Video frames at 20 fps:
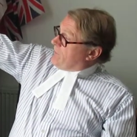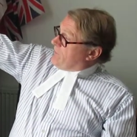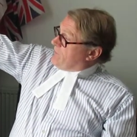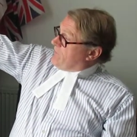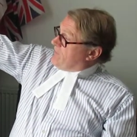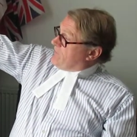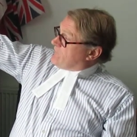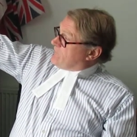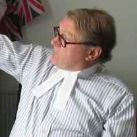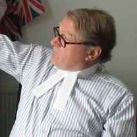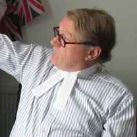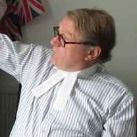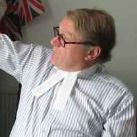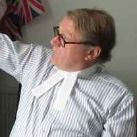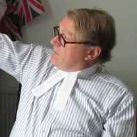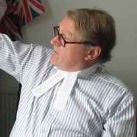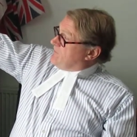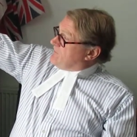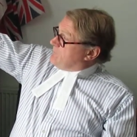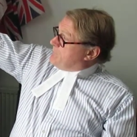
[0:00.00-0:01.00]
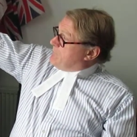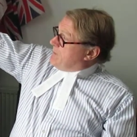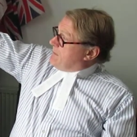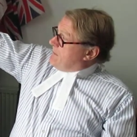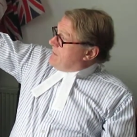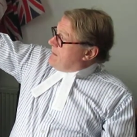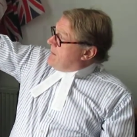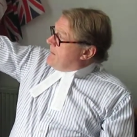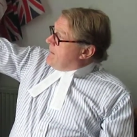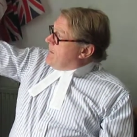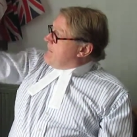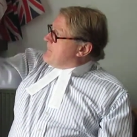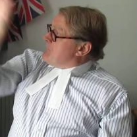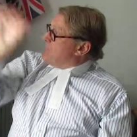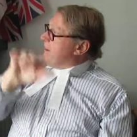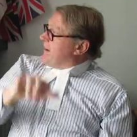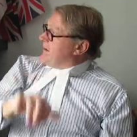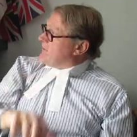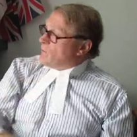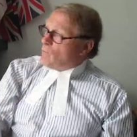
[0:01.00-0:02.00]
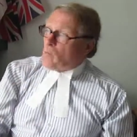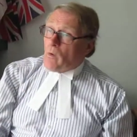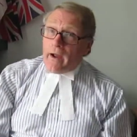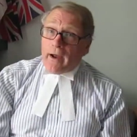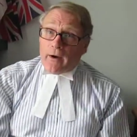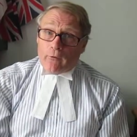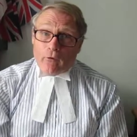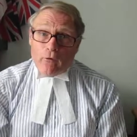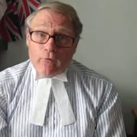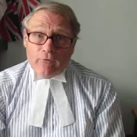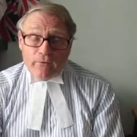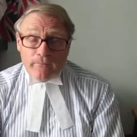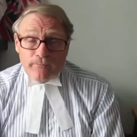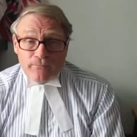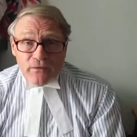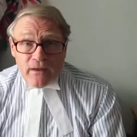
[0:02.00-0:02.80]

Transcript: things that you need to be made aware of.